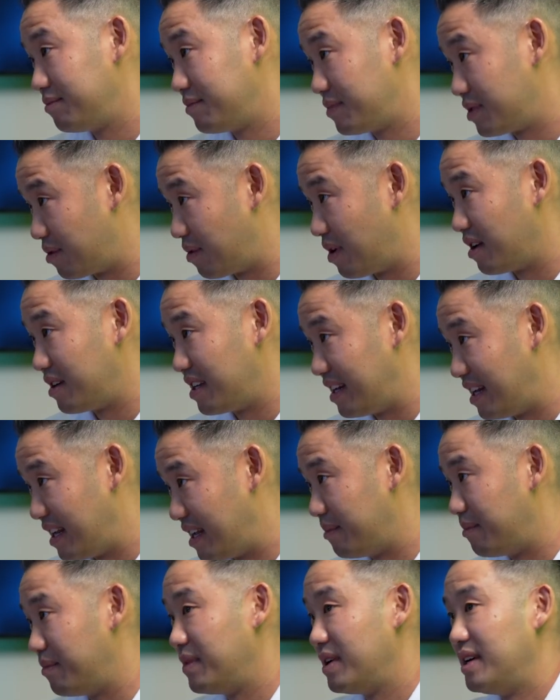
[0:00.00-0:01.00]
surrounding
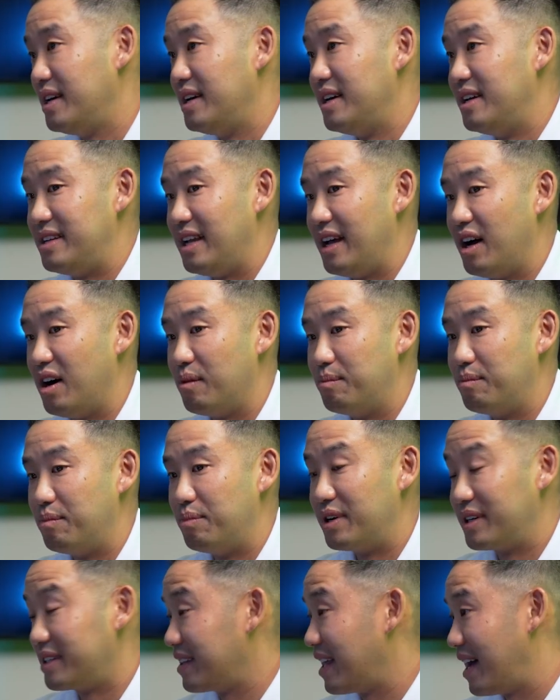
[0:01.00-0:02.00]
him to help
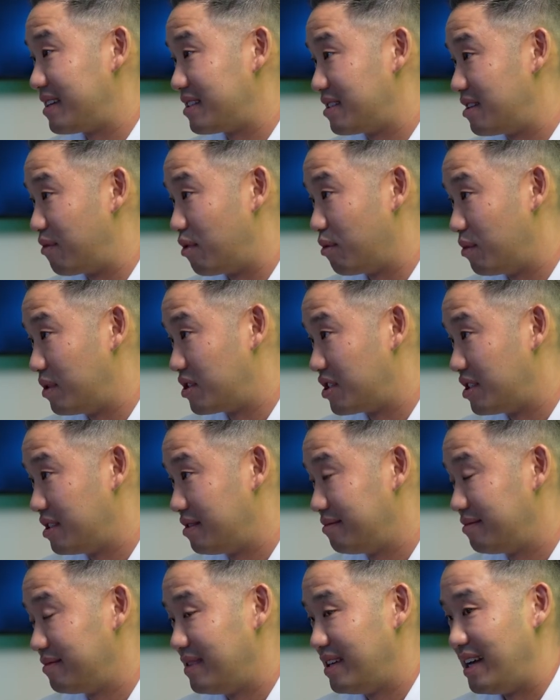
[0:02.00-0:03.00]
bring that to fruition.